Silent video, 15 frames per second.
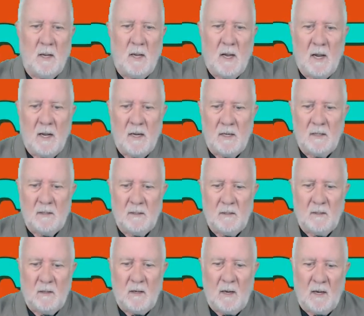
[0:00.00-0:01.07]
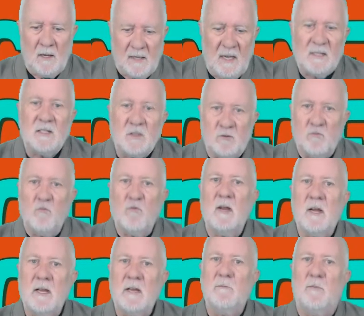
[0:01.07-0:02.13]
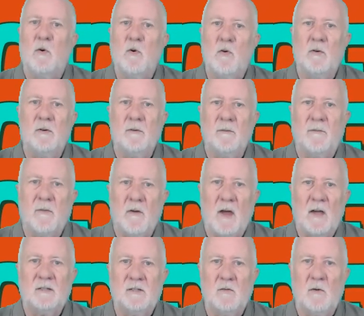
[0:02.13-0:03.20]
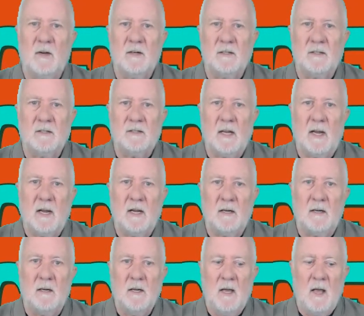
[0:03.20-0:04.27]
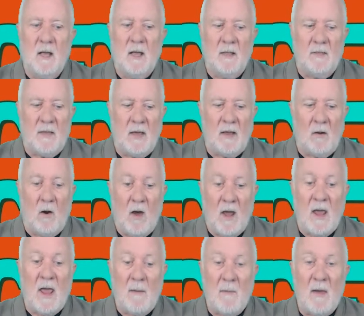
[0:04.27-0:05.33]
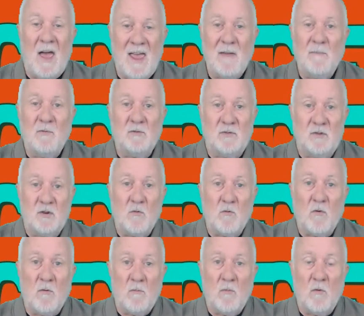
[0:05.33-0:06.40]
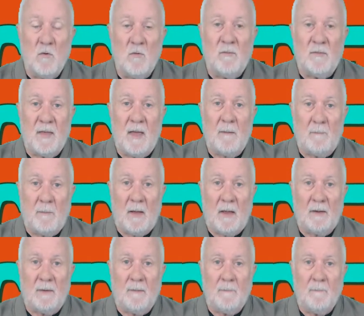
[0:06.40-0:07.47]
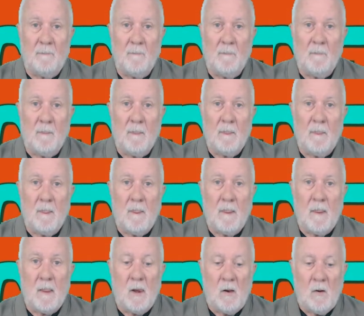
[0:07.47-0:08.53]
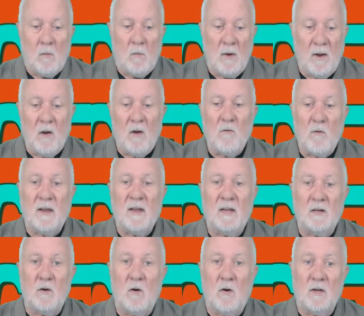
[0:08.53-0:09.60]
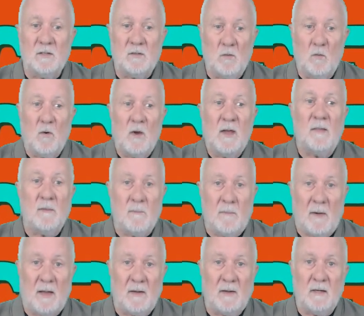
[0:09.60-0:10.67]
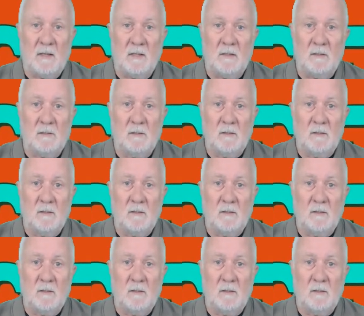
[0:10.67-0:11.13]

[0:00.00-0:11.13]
And I guess it's really important for us to understand that I am able to remove that button. When I recognise where the button is,